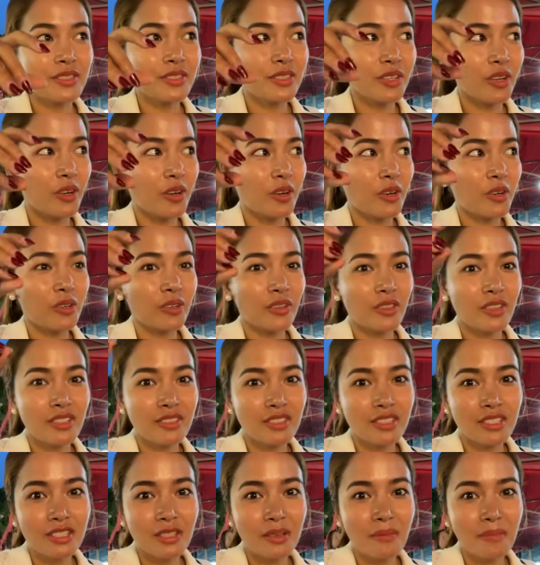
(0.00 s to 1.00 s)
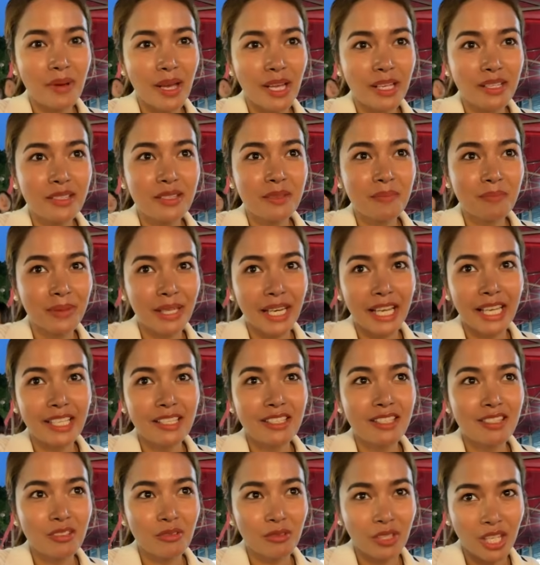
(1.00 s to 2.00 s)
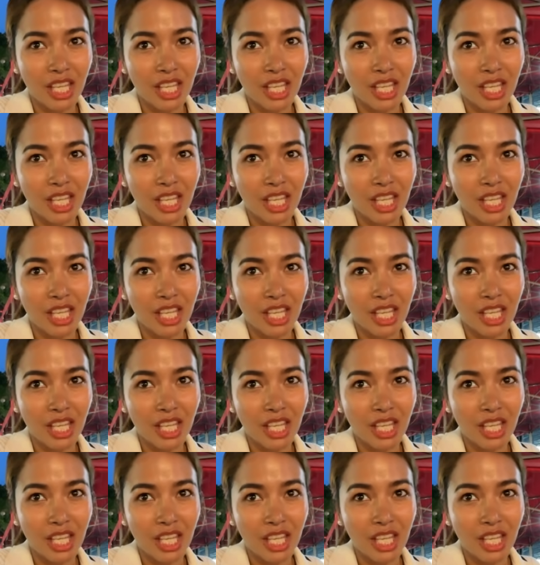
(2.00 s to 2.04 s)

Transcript: so this is the best place to